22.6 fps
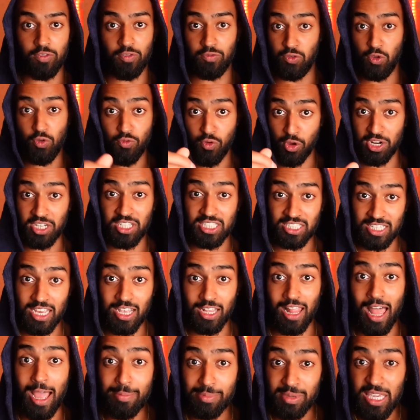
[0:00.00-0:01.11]
If you've got a
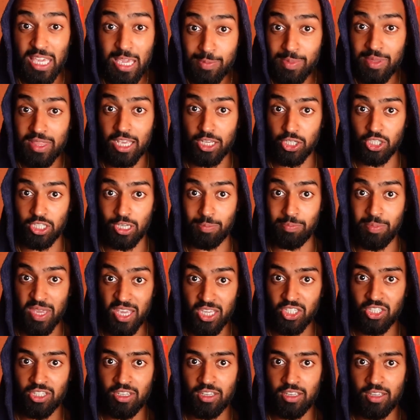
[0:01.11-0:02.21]
sale, I'm keeping that shit,
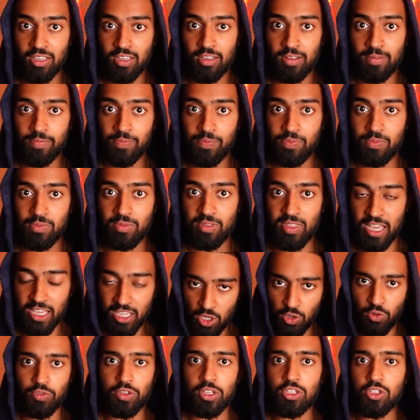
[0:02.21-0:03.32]
bitch.
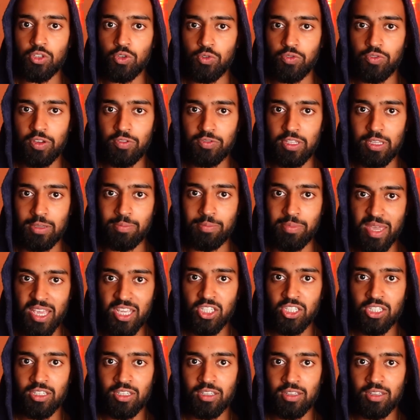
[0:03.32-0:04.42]
Thank you for the $250,
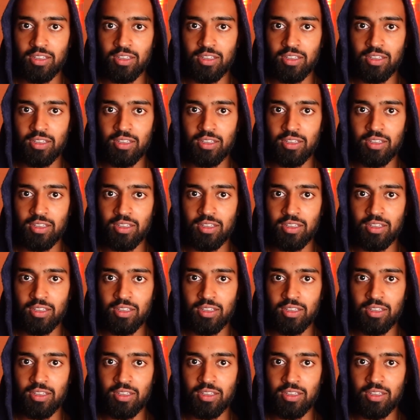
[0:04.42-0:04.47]
bitch.